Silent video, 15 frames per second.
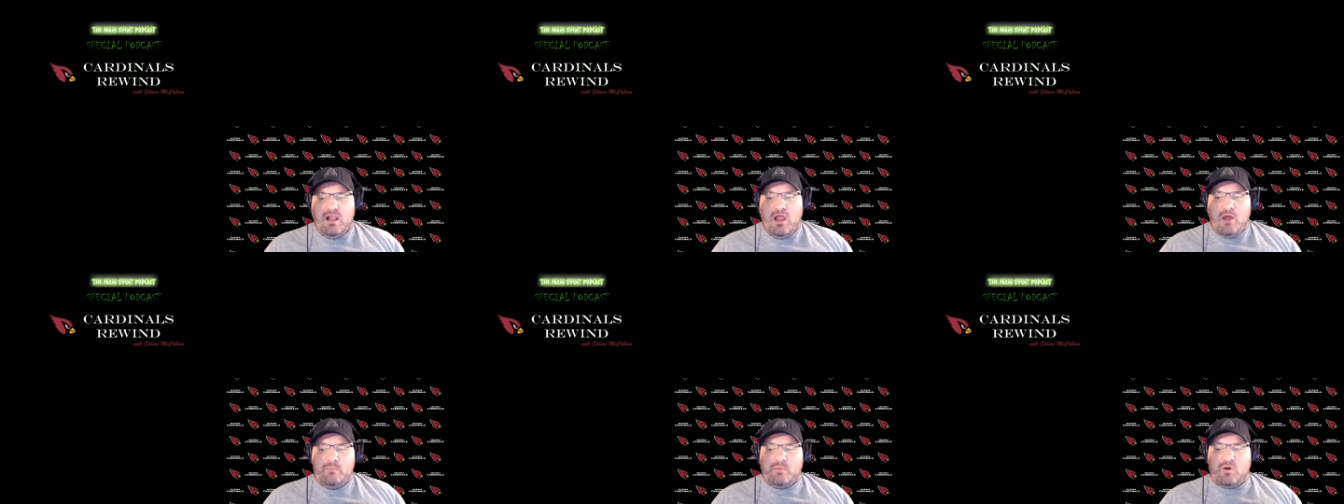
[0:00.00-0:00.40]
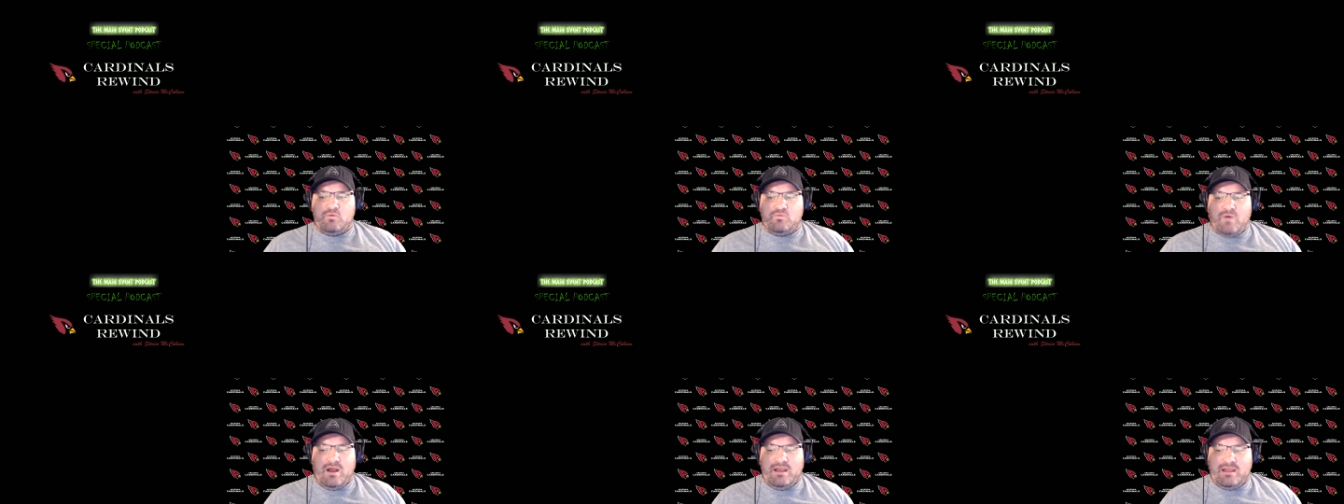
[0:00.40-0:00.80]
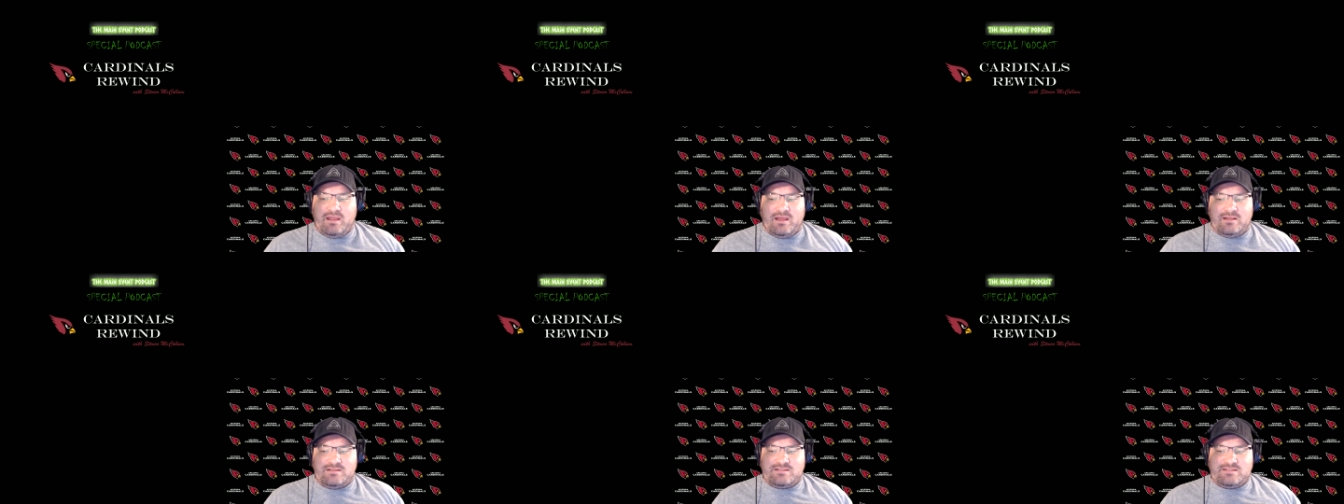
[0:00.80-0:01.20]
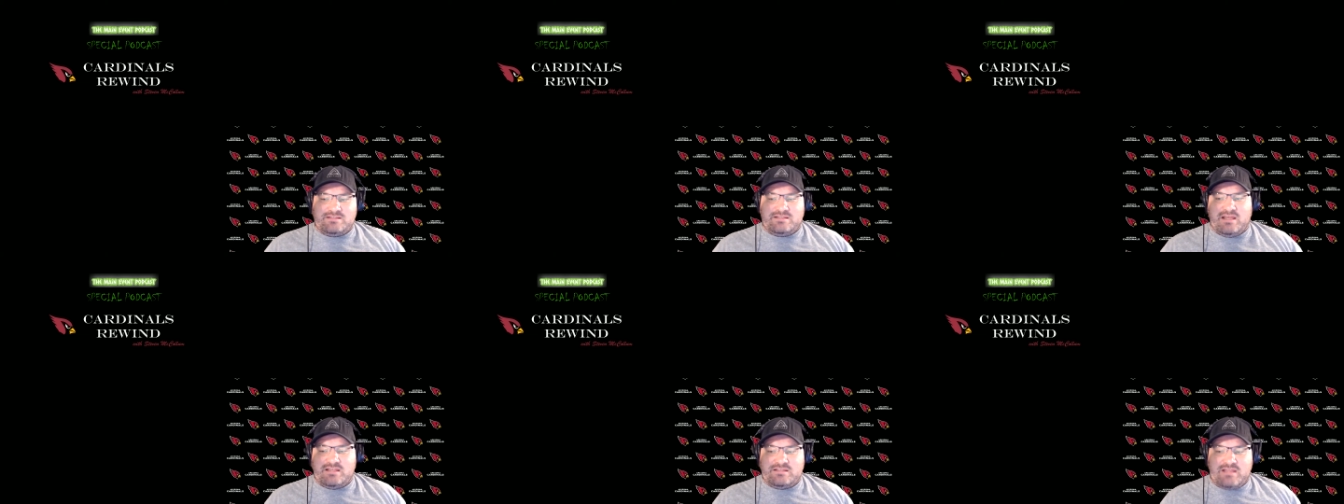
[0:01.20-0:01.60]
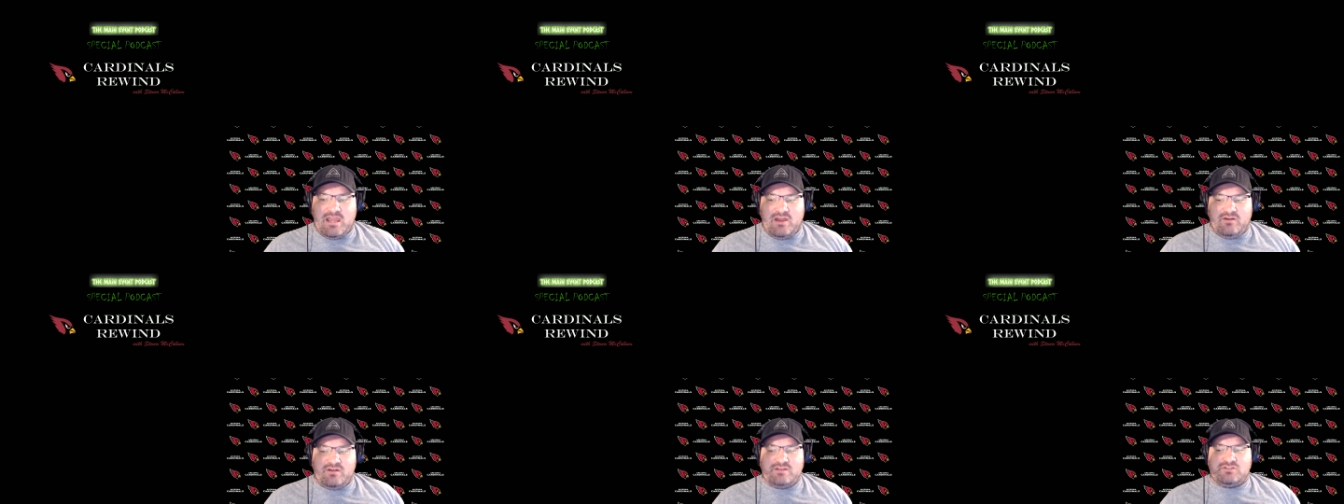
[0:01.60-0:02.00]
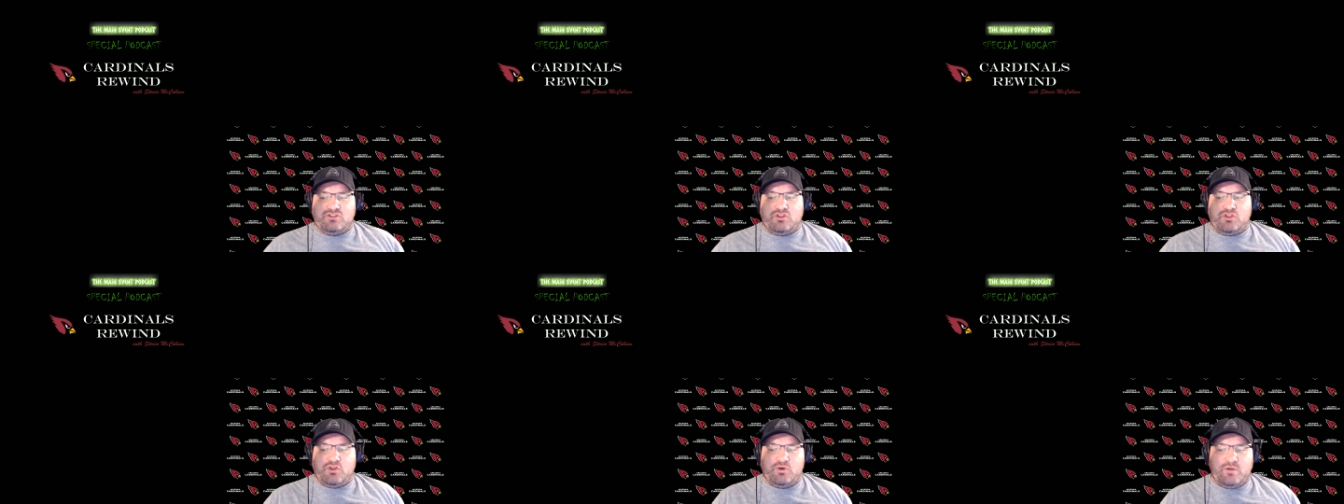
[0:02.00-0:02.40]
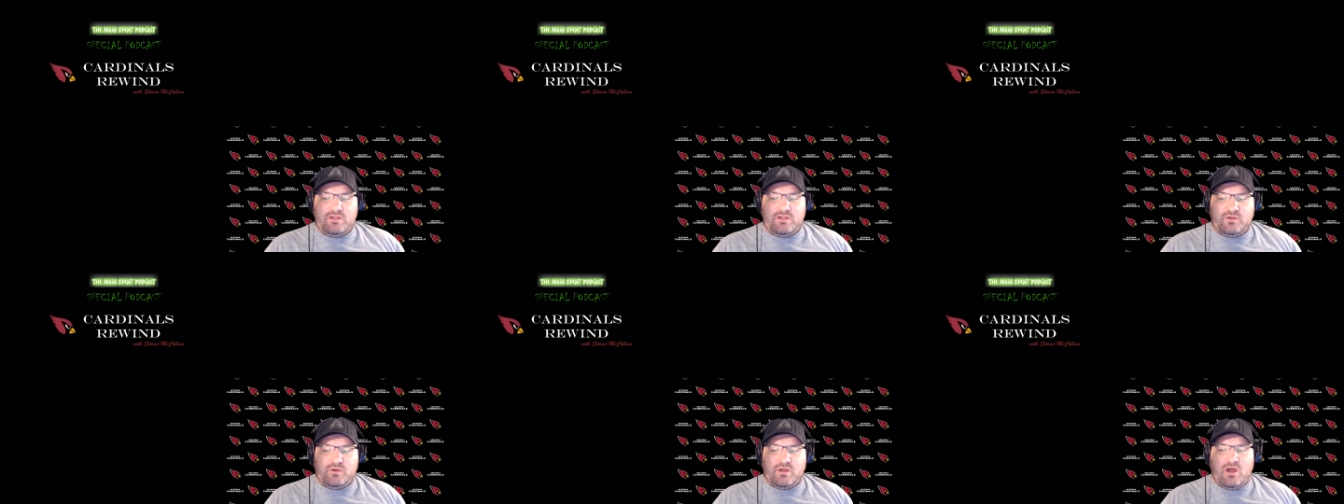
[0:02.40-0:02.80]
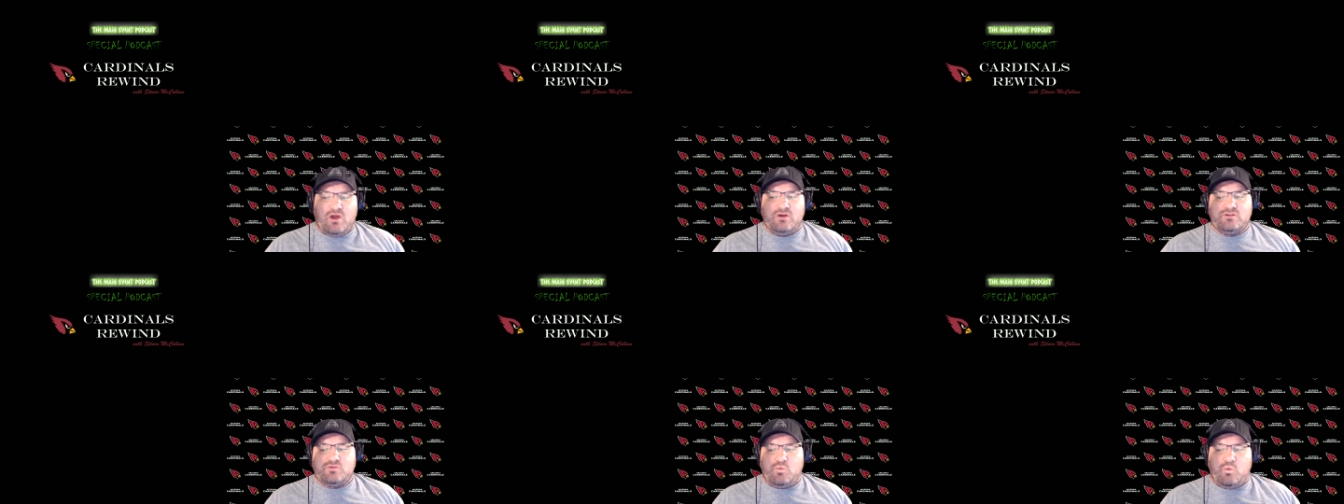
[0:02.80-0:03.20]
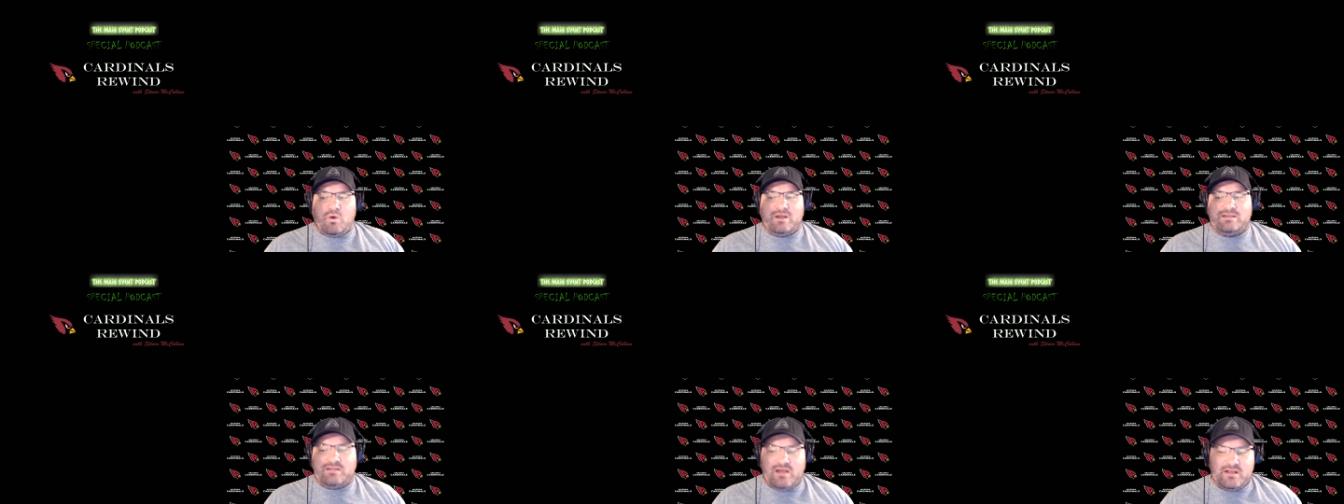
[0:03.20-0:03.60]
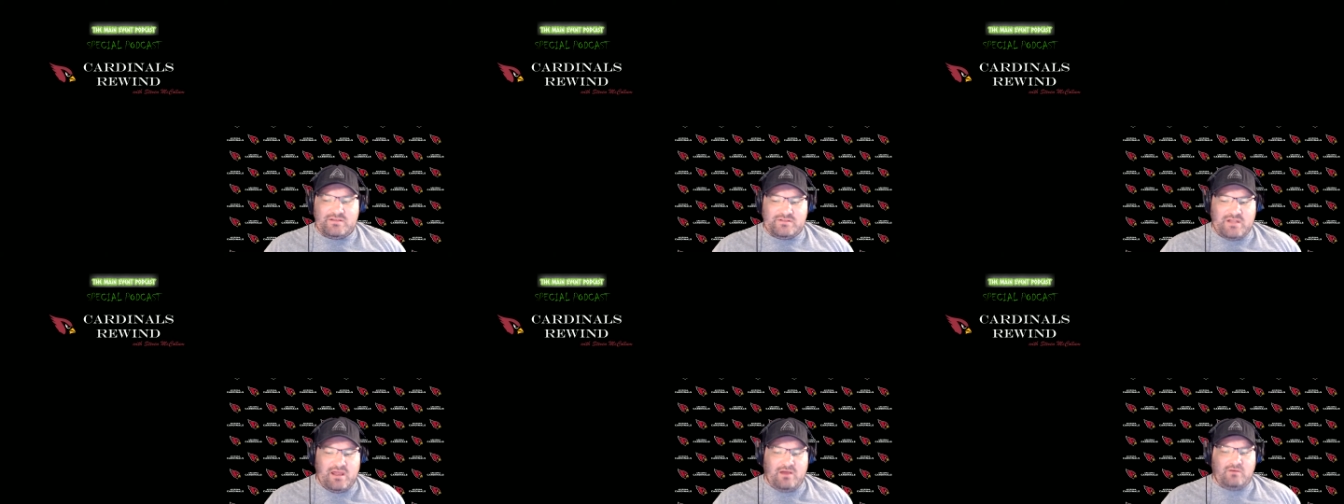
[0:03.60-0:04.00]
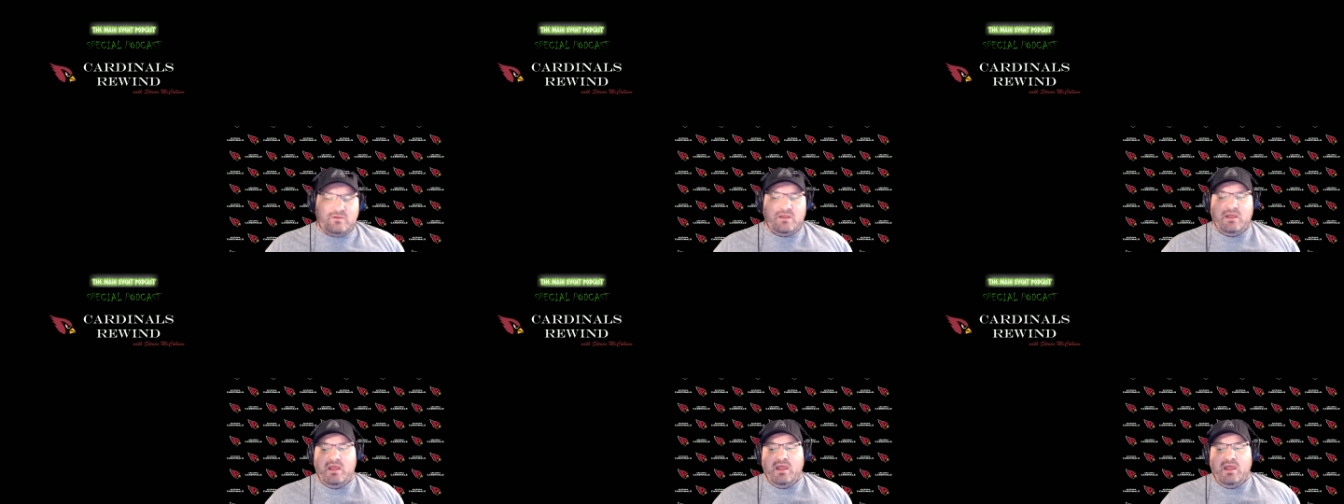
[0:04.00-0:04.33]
but running it, six carries, thirty-two yards, one touchdown.